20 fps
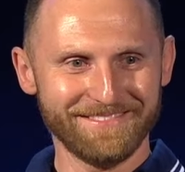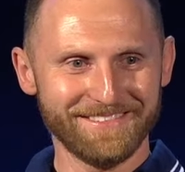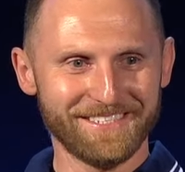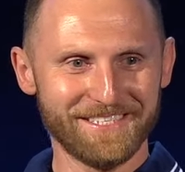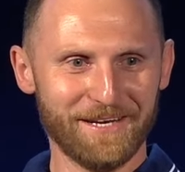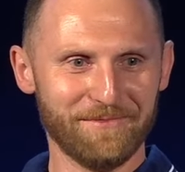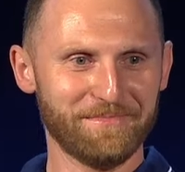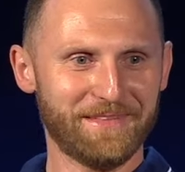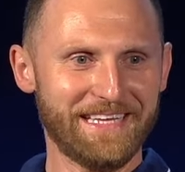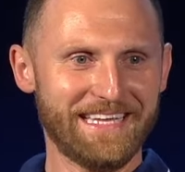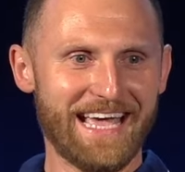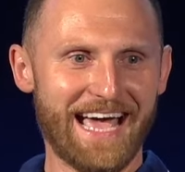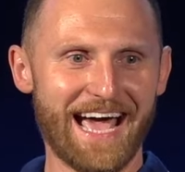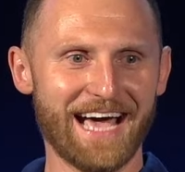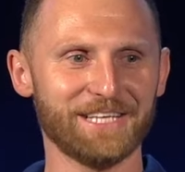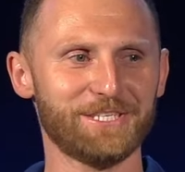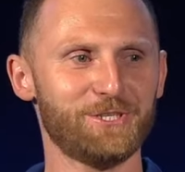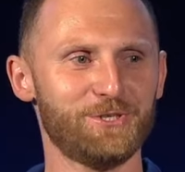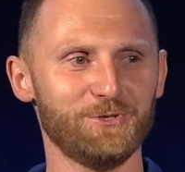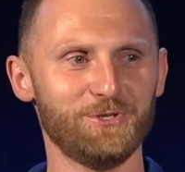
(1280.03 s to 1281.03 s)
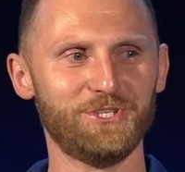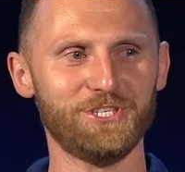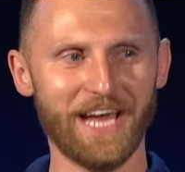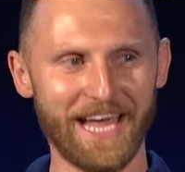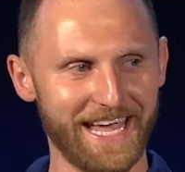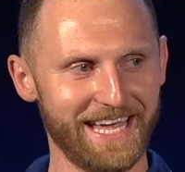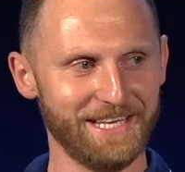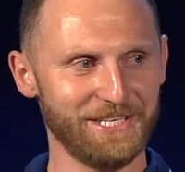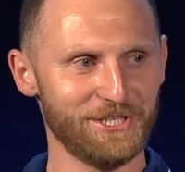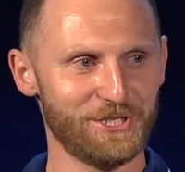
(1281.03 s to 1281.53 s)
Something has to
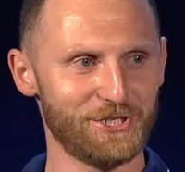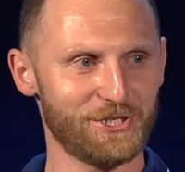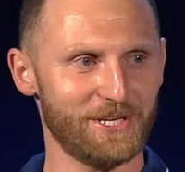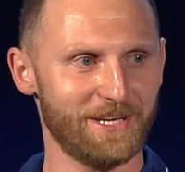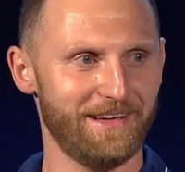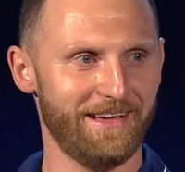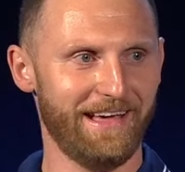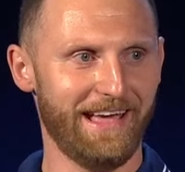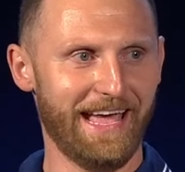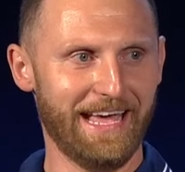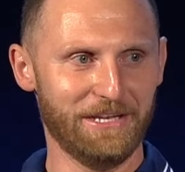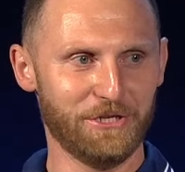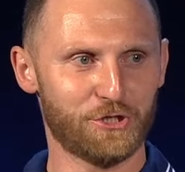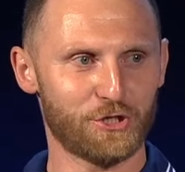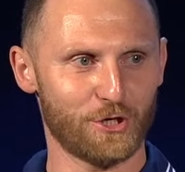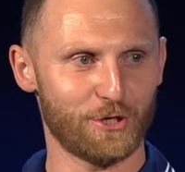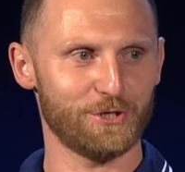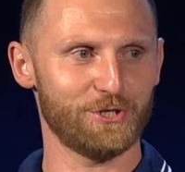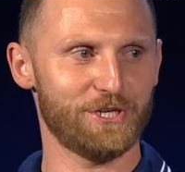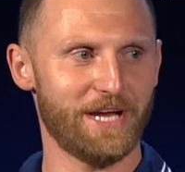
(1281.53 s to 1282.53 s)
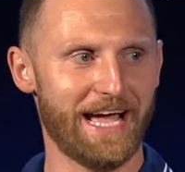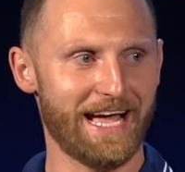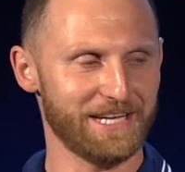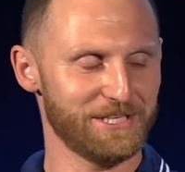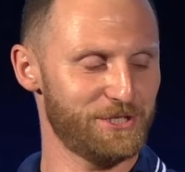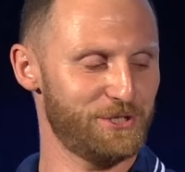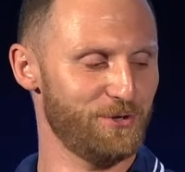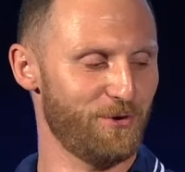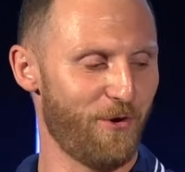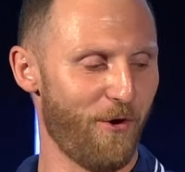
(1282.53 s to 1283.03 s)
change, and church
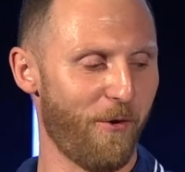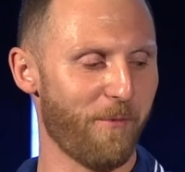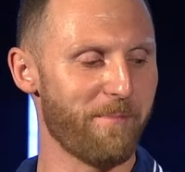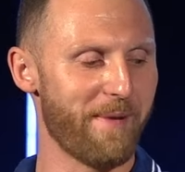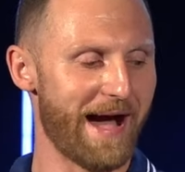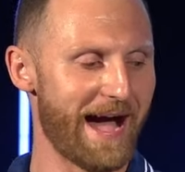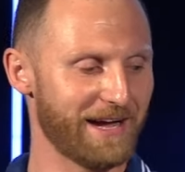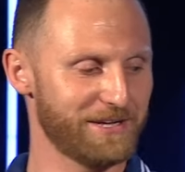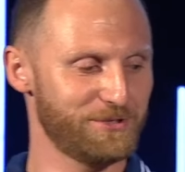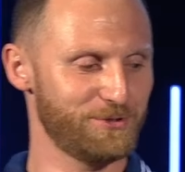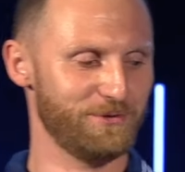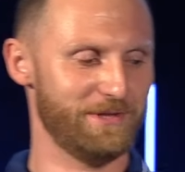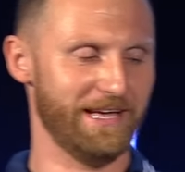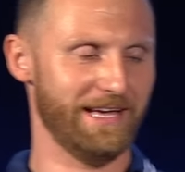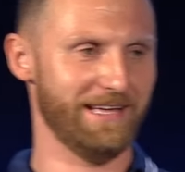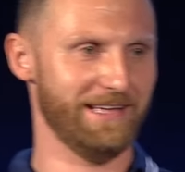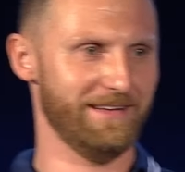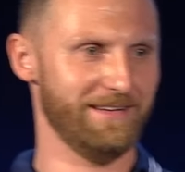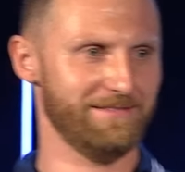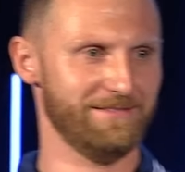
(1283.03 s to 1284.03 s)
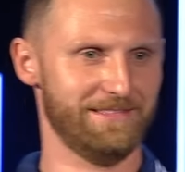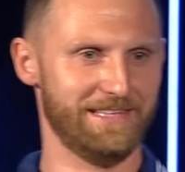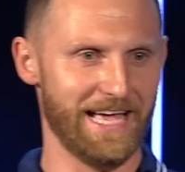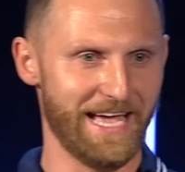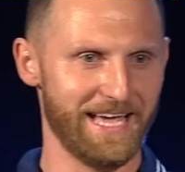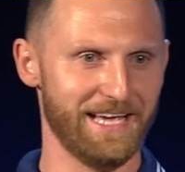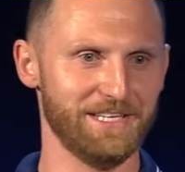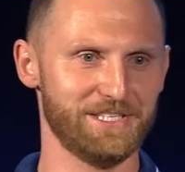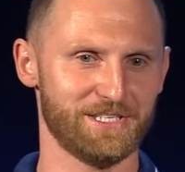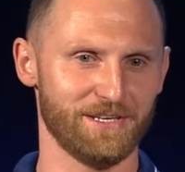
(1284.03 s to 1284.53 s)
has to go back to the
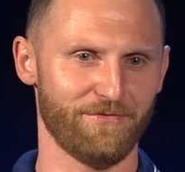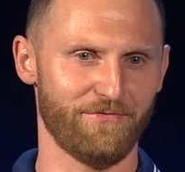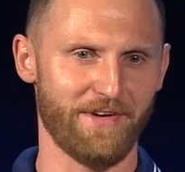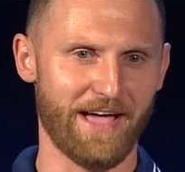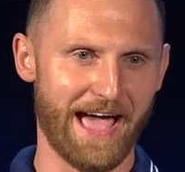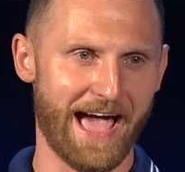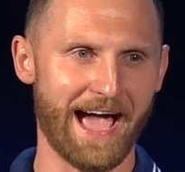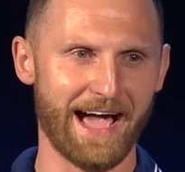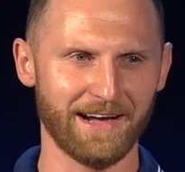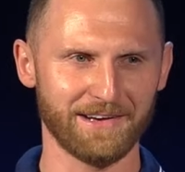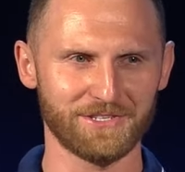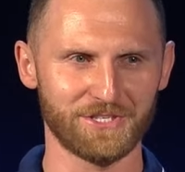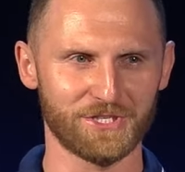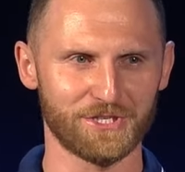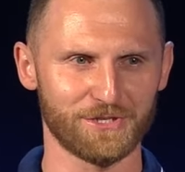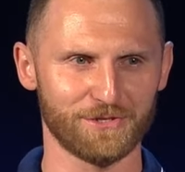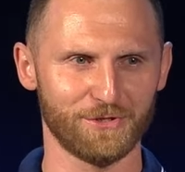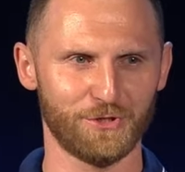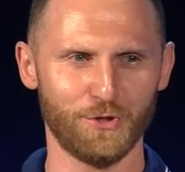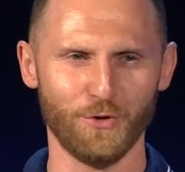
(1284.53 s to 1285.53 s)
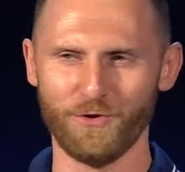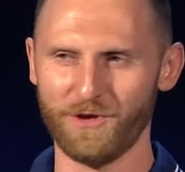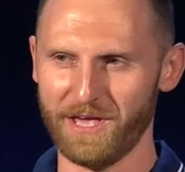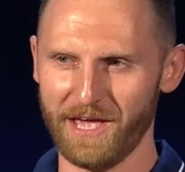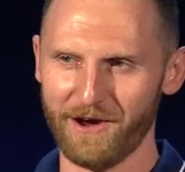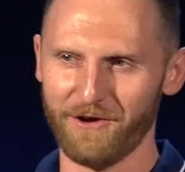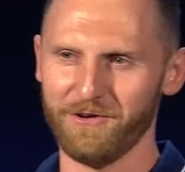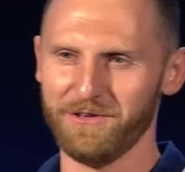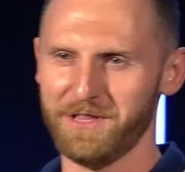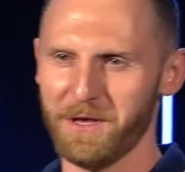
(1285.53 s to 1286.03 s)
days of Acts to
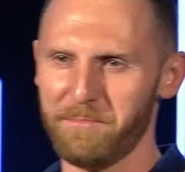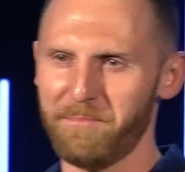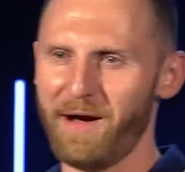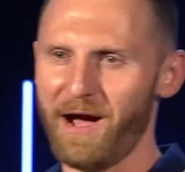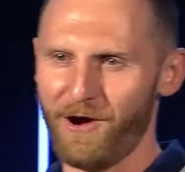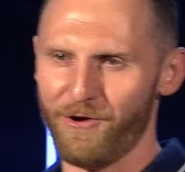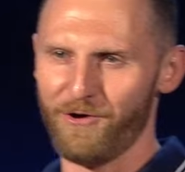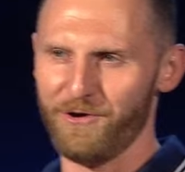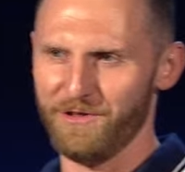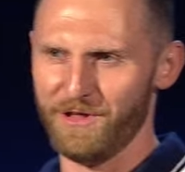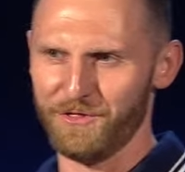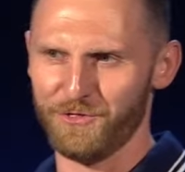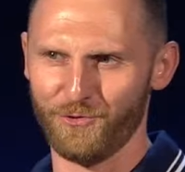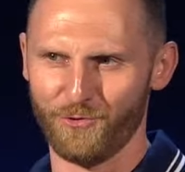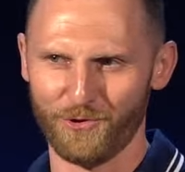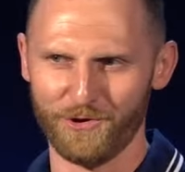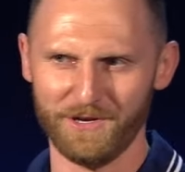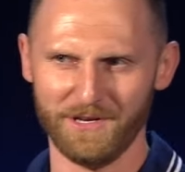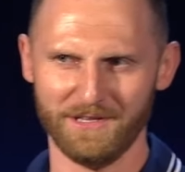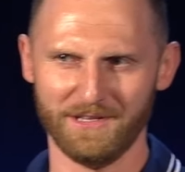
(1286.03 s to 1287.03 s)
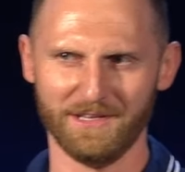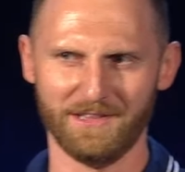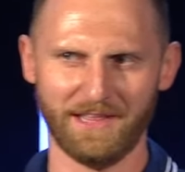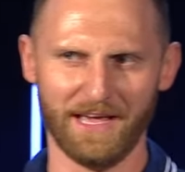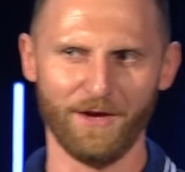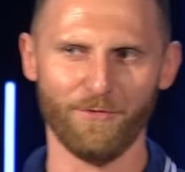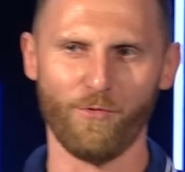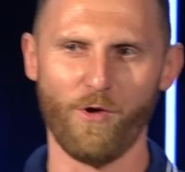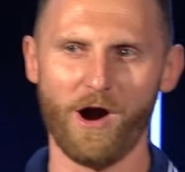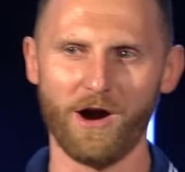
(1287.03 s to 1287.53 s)
carry the power and authority that
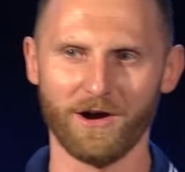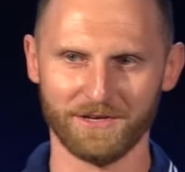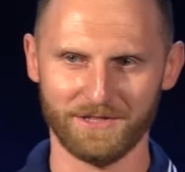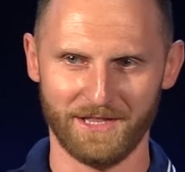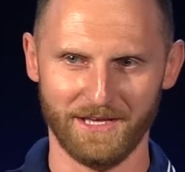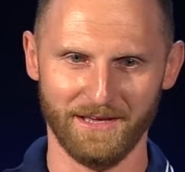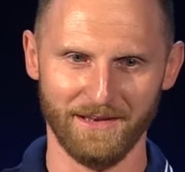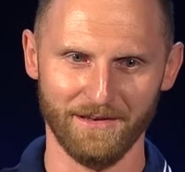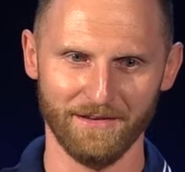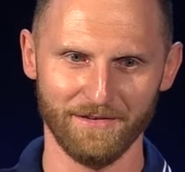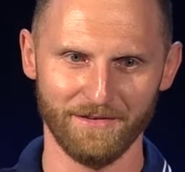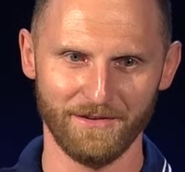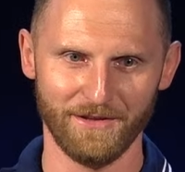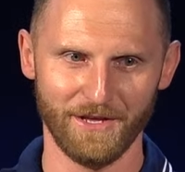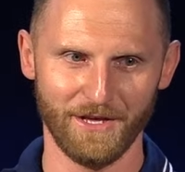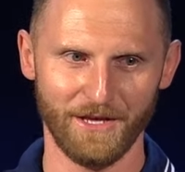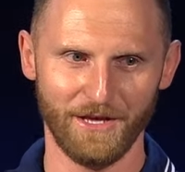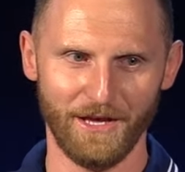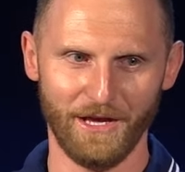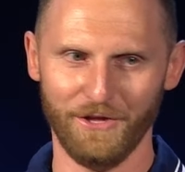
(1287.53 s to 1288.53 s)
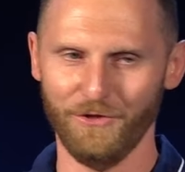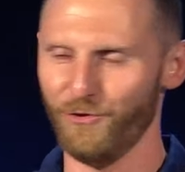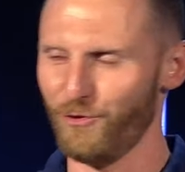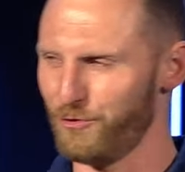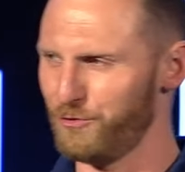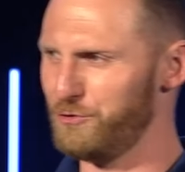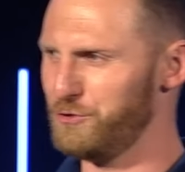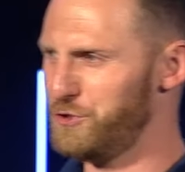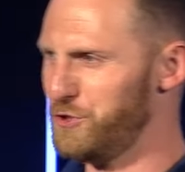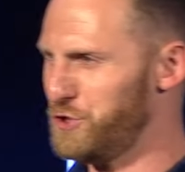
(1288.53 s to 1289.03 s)
they walked in
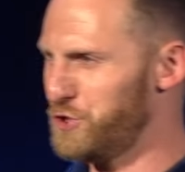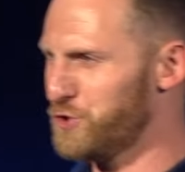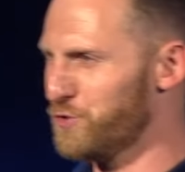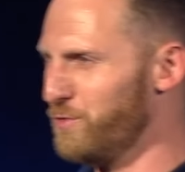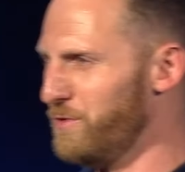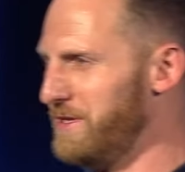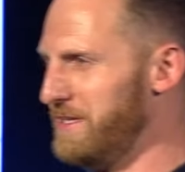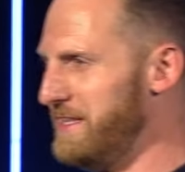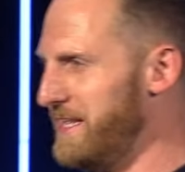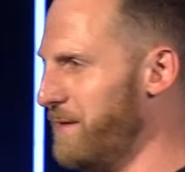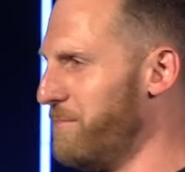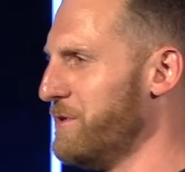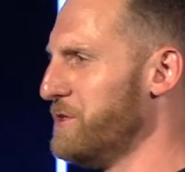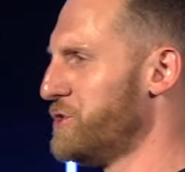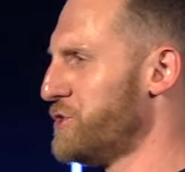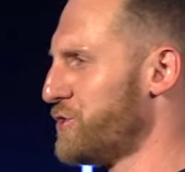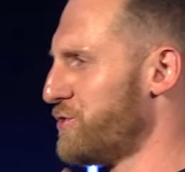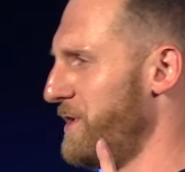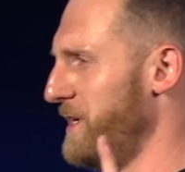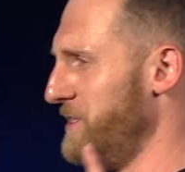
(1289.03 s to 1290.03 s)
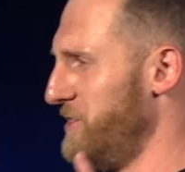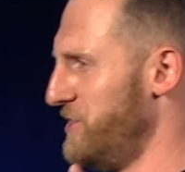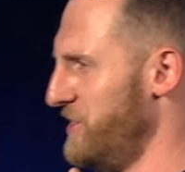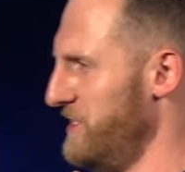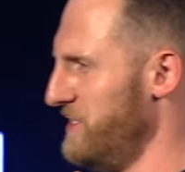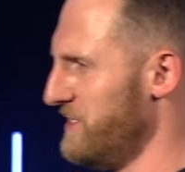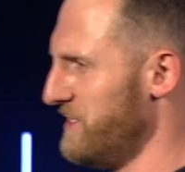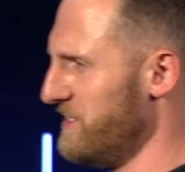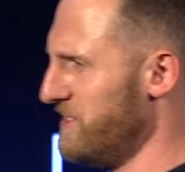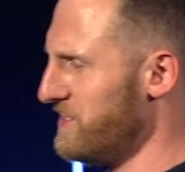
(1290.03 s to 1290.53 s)
order to truly demonstrate
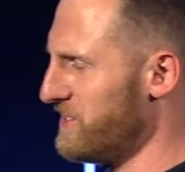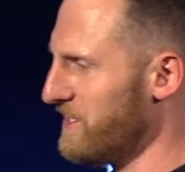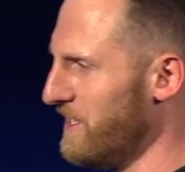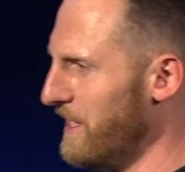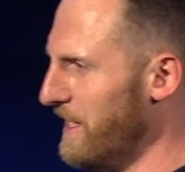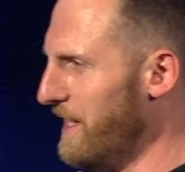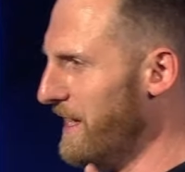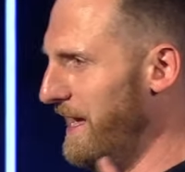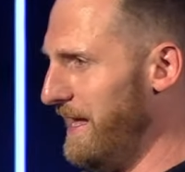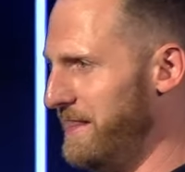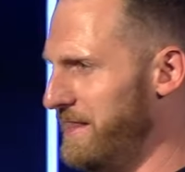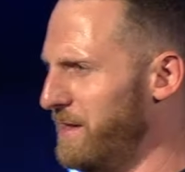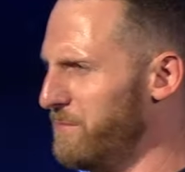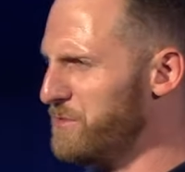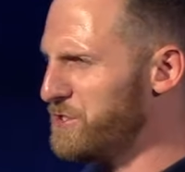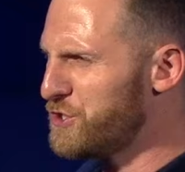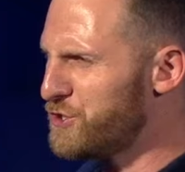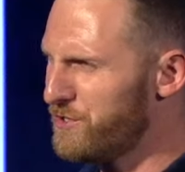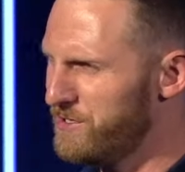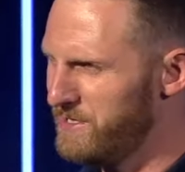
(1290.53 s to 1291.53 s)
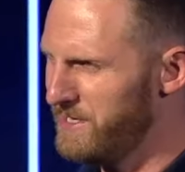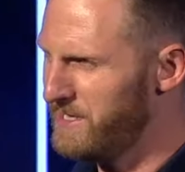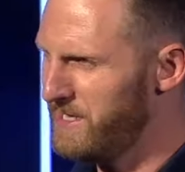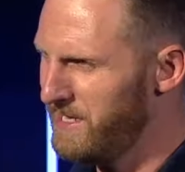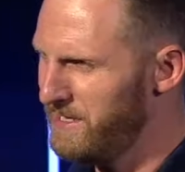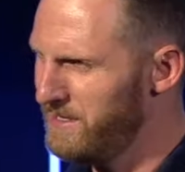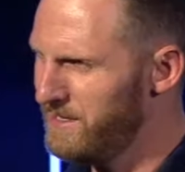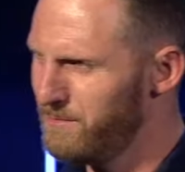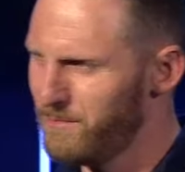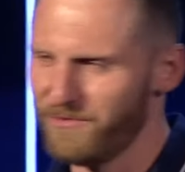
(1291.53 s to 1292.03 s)
Jesus and demonstrate the
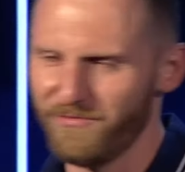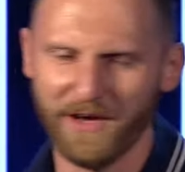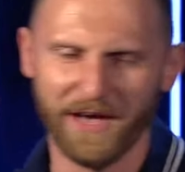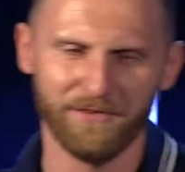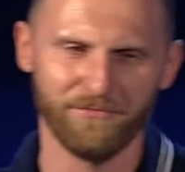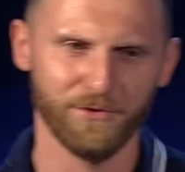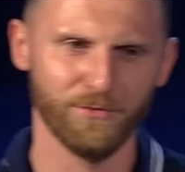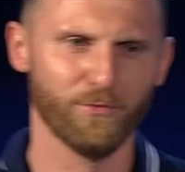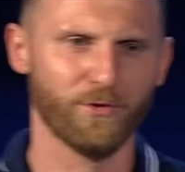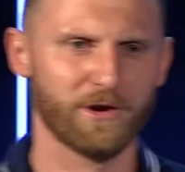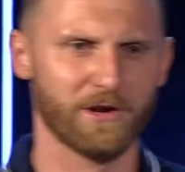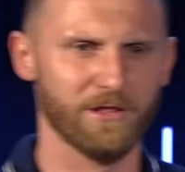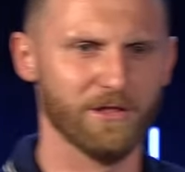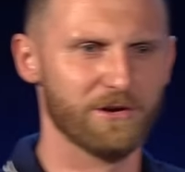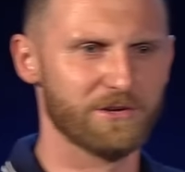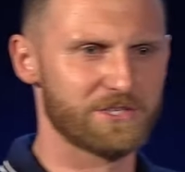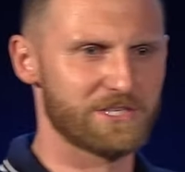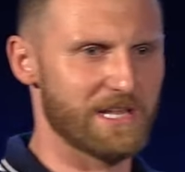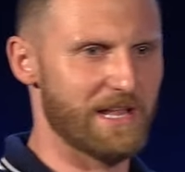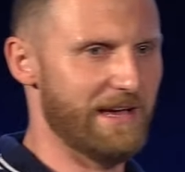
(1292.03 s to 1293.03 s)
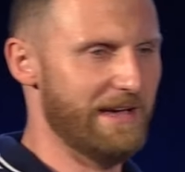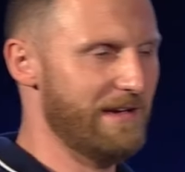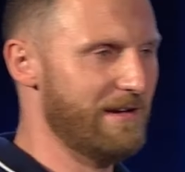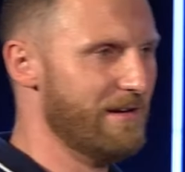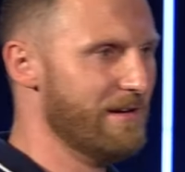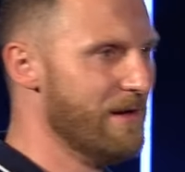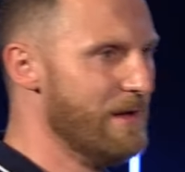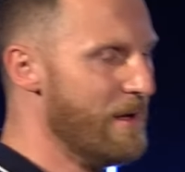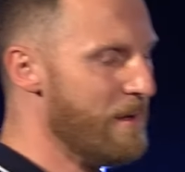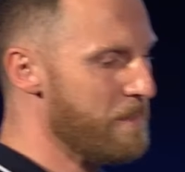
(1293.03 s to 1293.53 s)
kingdom of heaven, what it looks
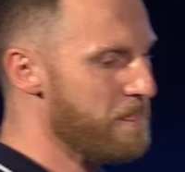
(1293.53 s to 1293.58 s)
like.